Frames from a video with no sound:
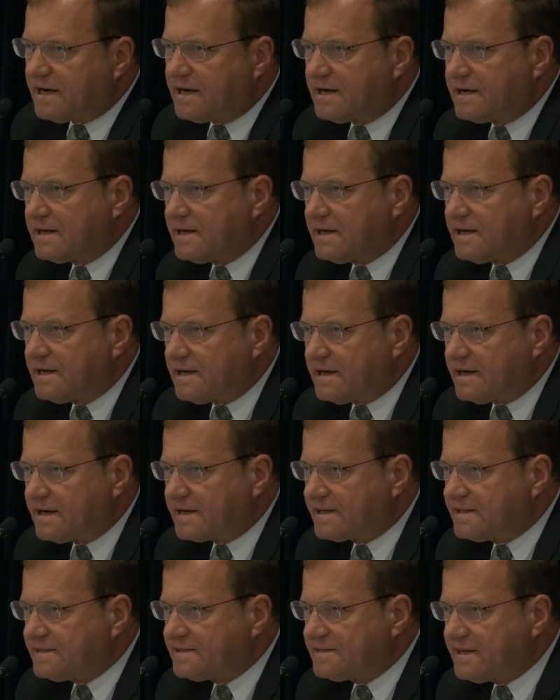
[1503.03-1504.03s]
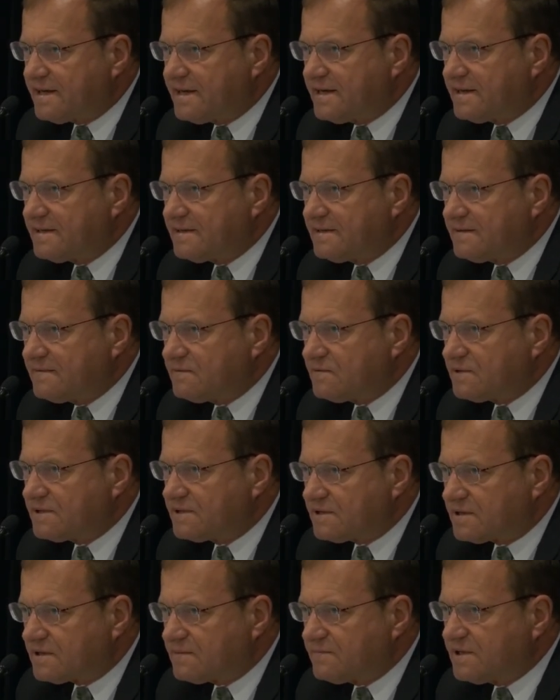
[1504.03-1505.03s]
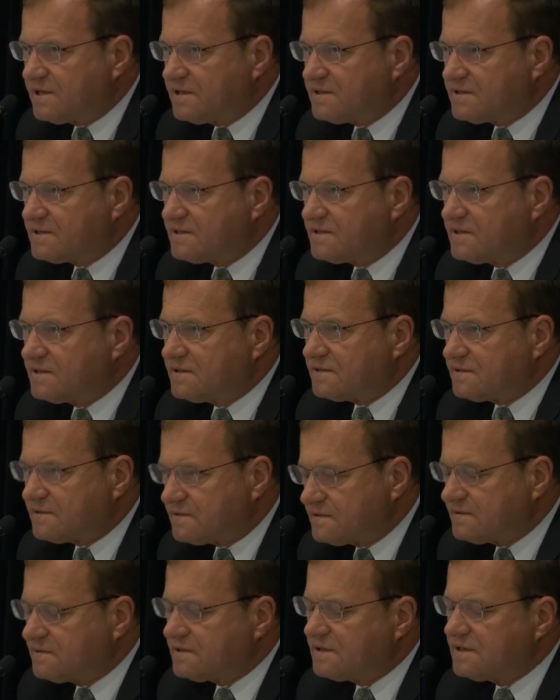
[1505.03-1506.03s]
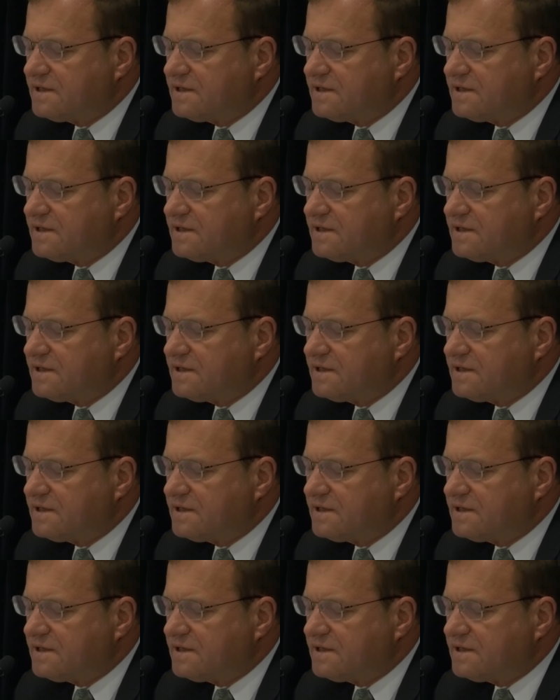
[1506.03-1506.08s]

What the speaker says: I contend what the Army needs to do